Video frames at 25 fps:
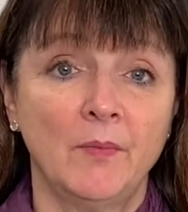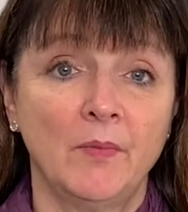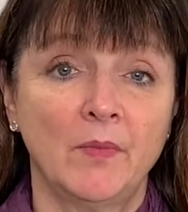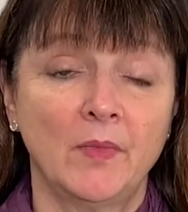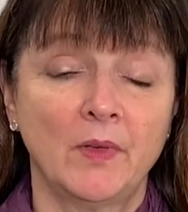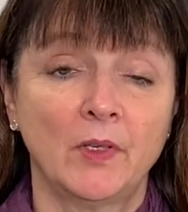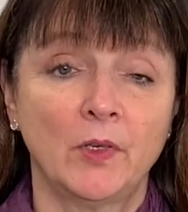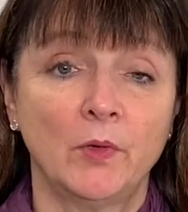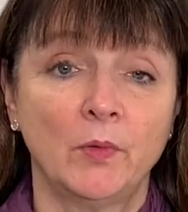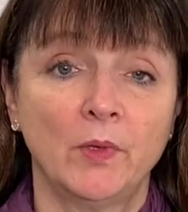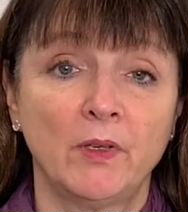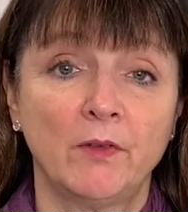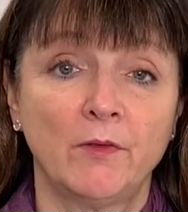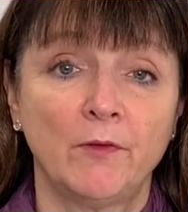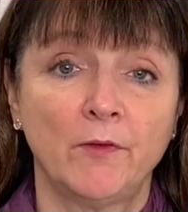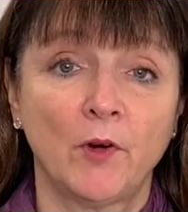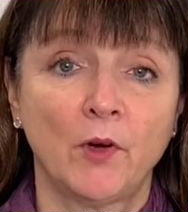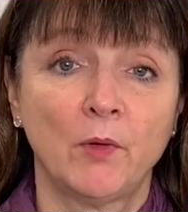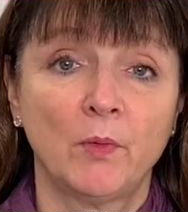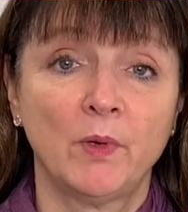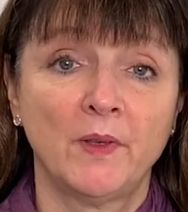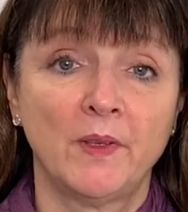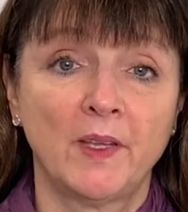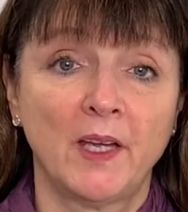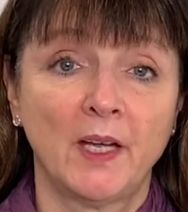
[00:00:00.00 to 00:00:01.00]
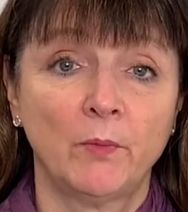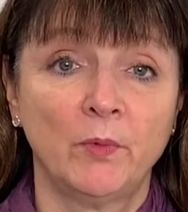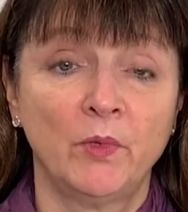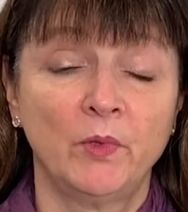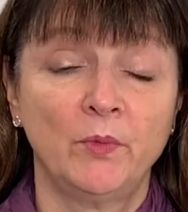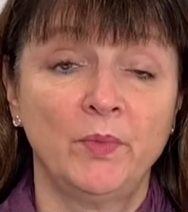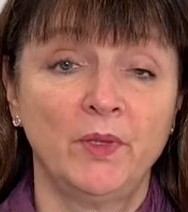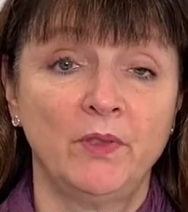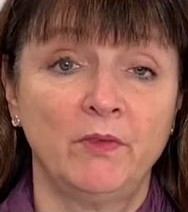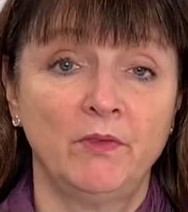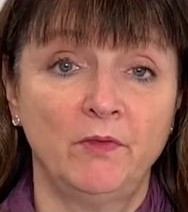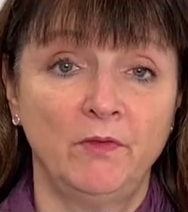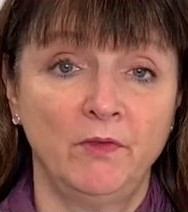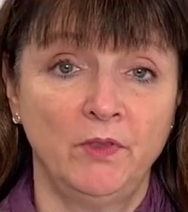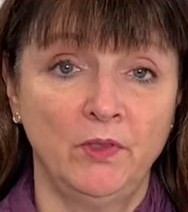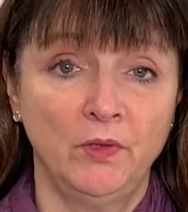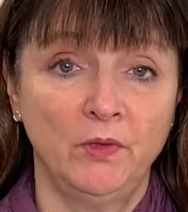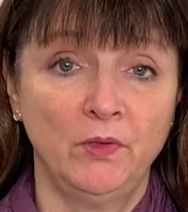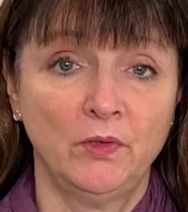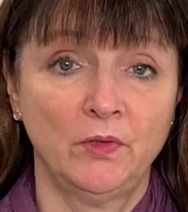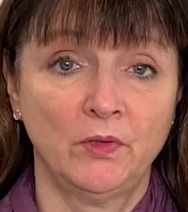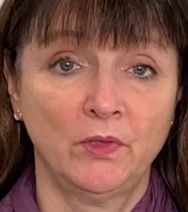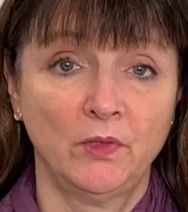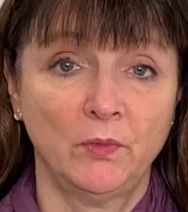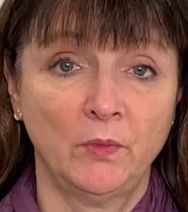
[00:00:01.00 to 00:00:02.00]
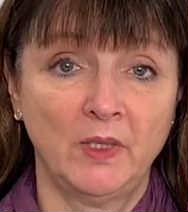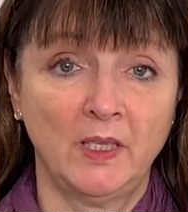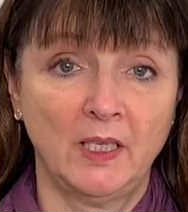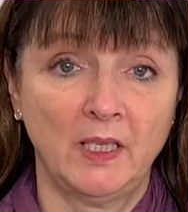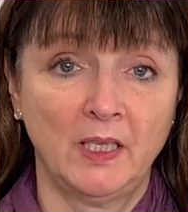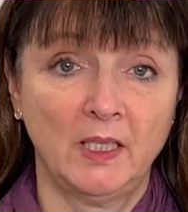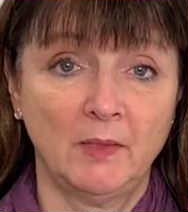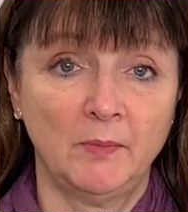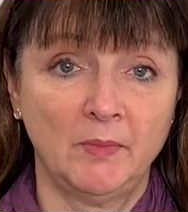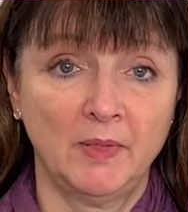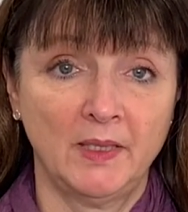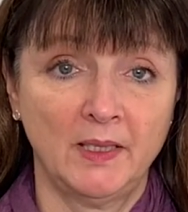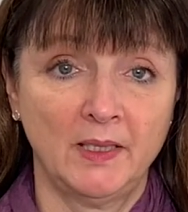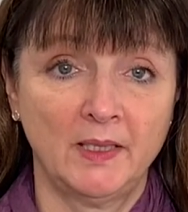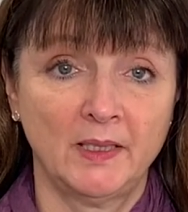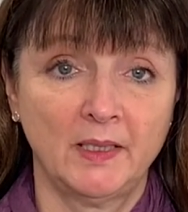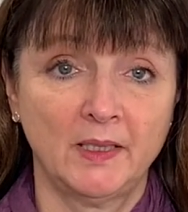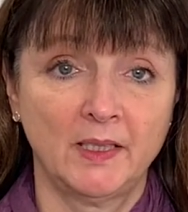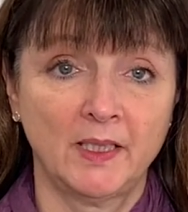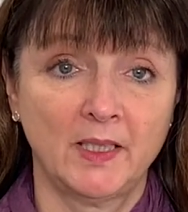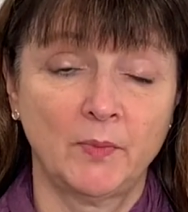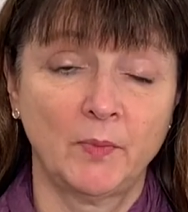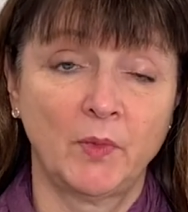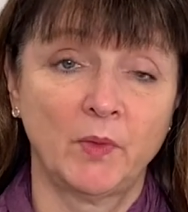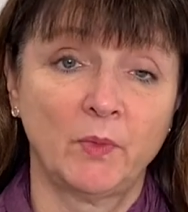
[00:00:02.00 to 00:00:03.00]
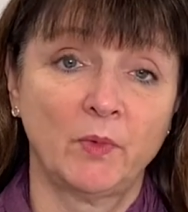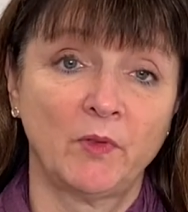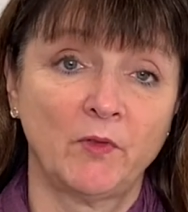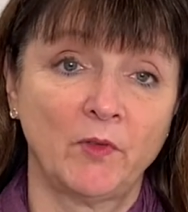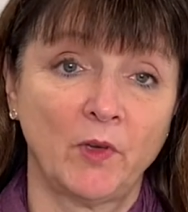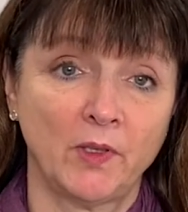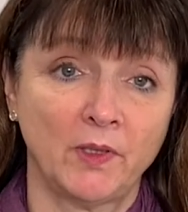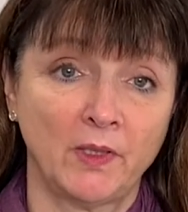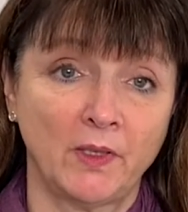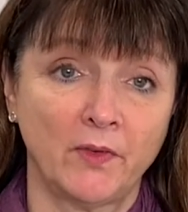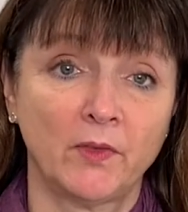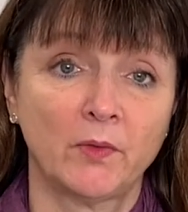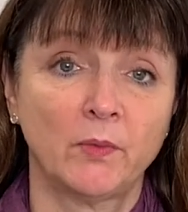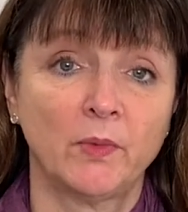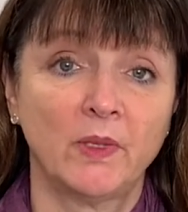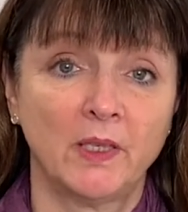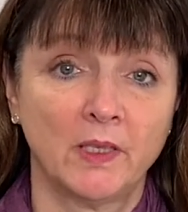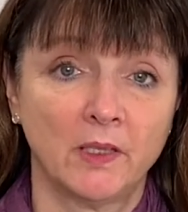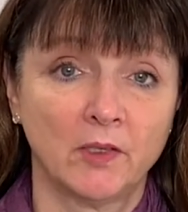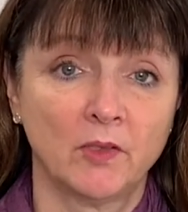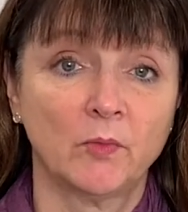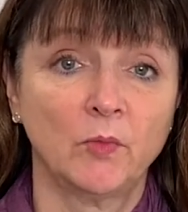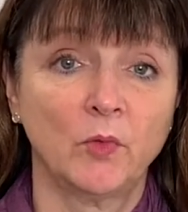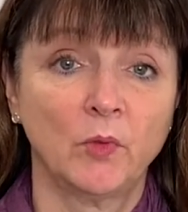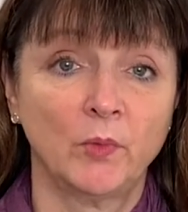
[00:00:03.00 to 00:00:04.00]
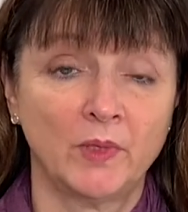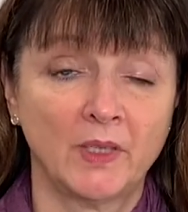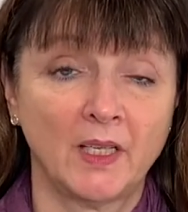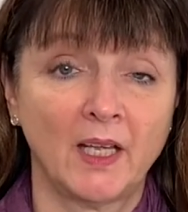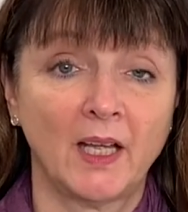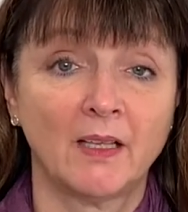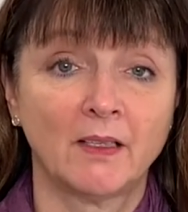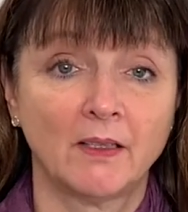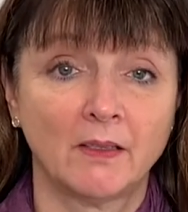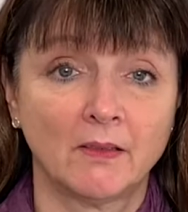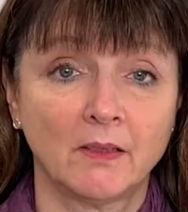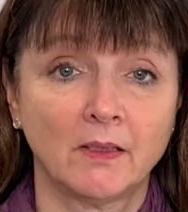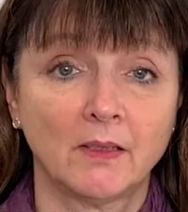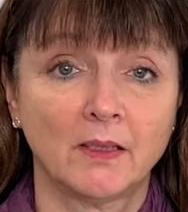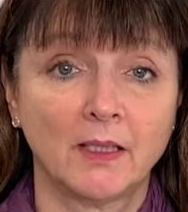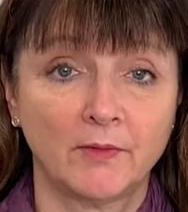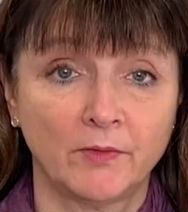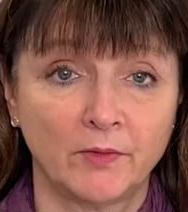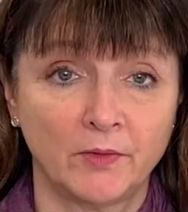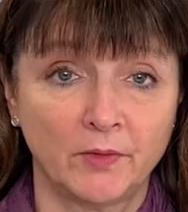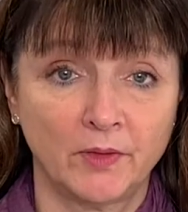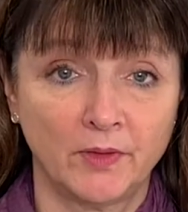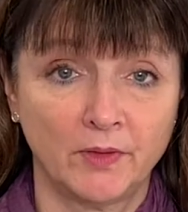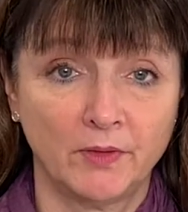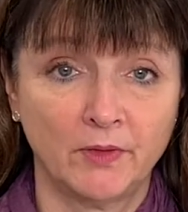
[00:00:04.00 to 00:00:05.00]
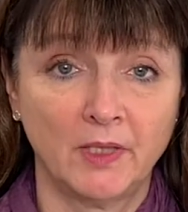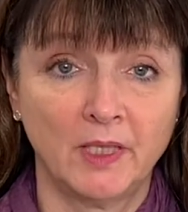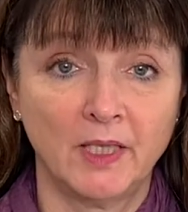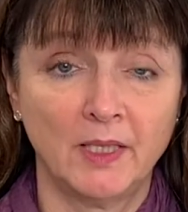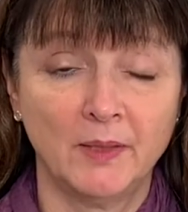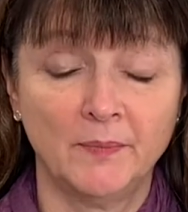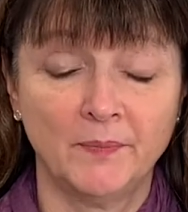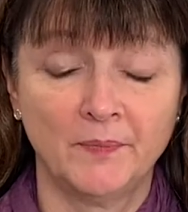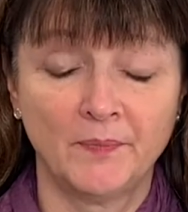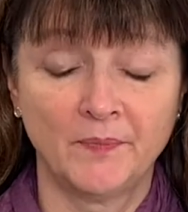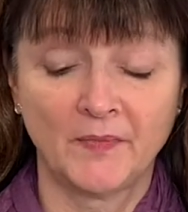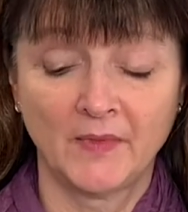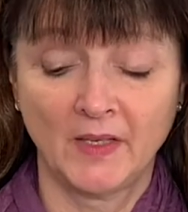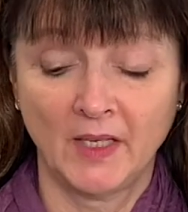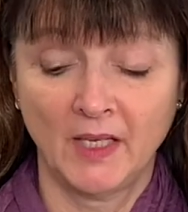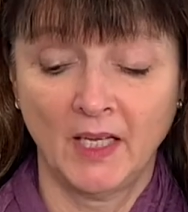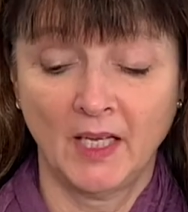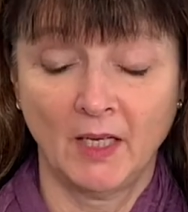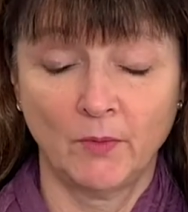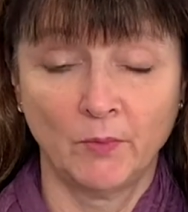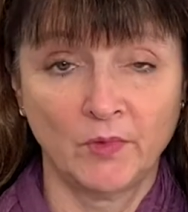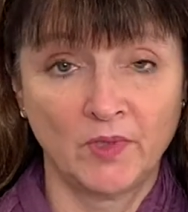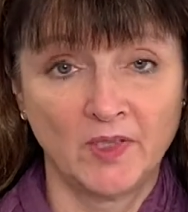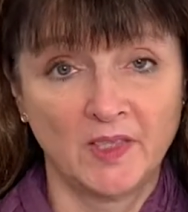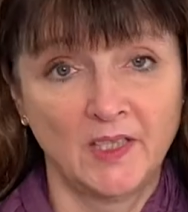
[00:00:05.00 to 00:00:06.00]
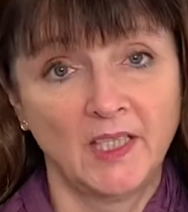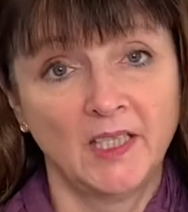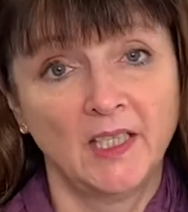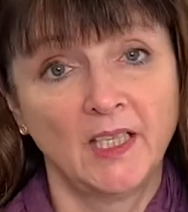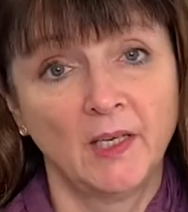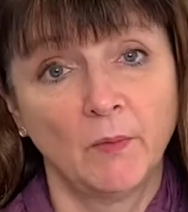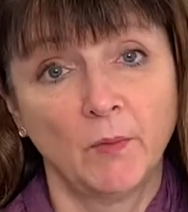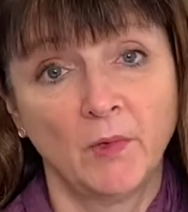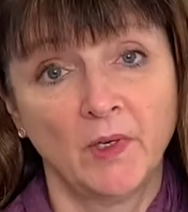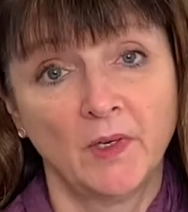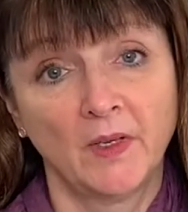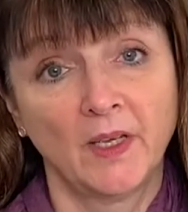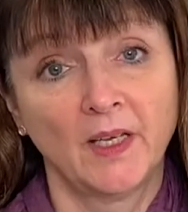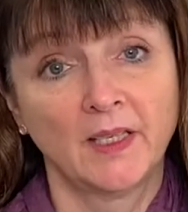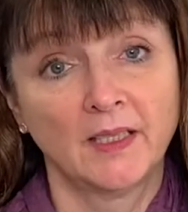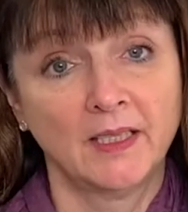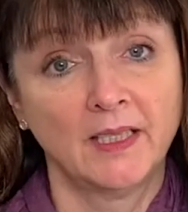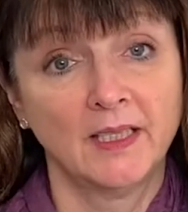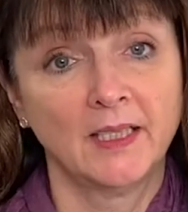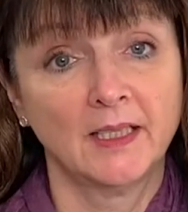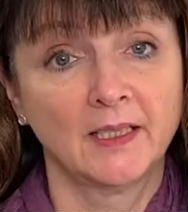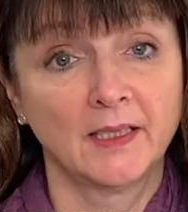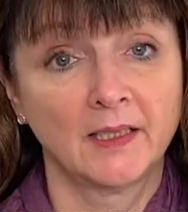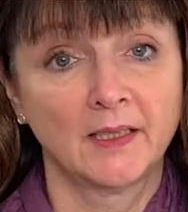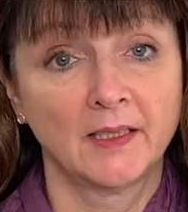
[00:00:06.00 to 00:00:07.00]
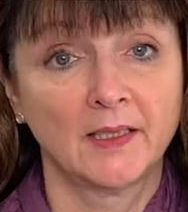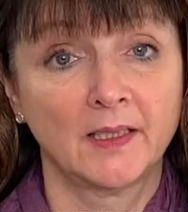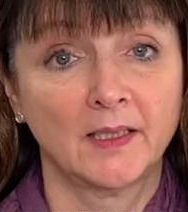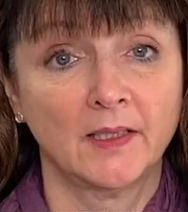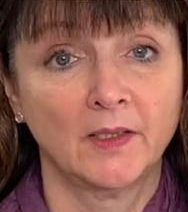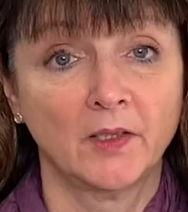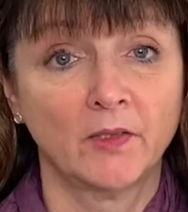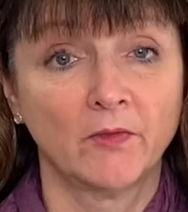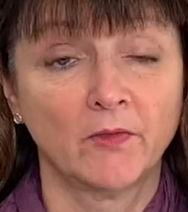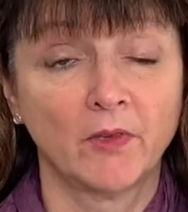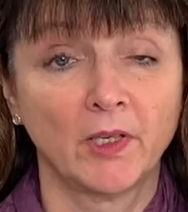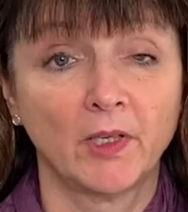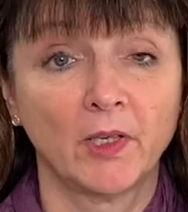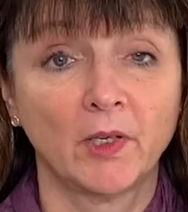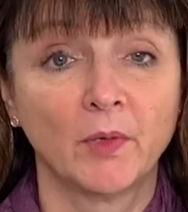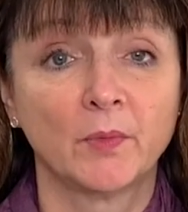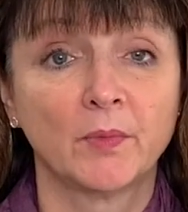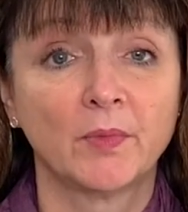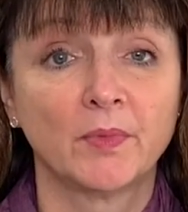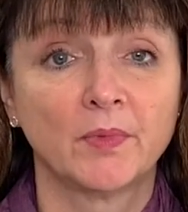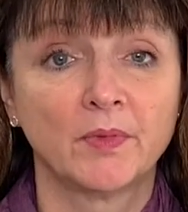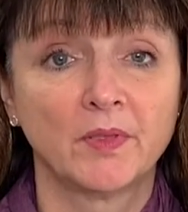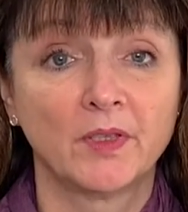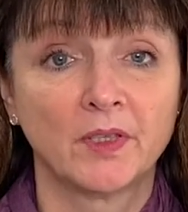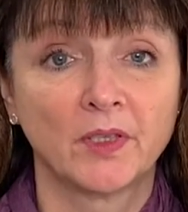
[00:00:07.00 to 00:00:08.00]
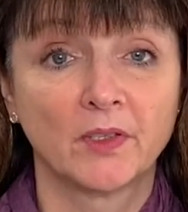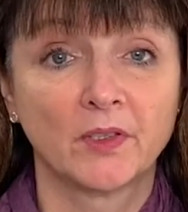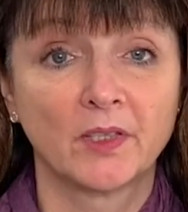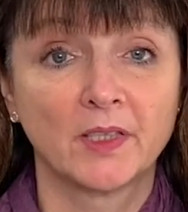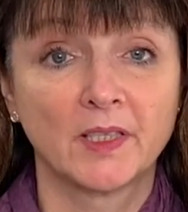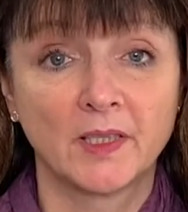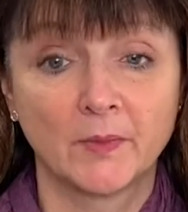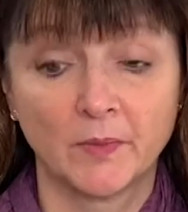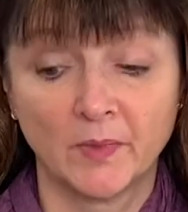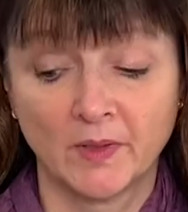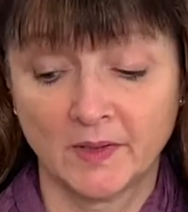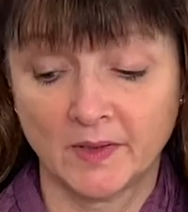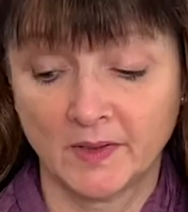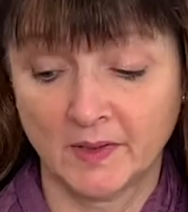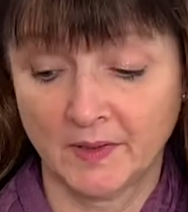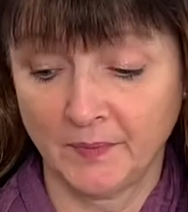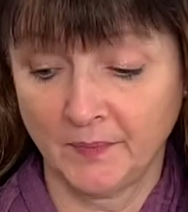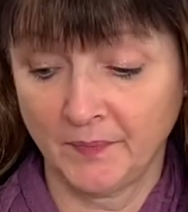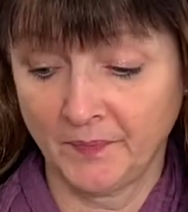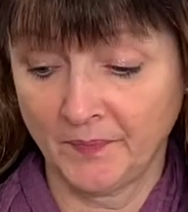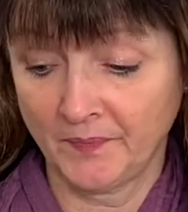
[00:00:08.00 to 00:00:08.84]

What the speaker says: Going forward, that will be reviewed on a weekly basis, but we've got another week at the moment at level 3, and we'll see where that takes us in the run-up to Christmas.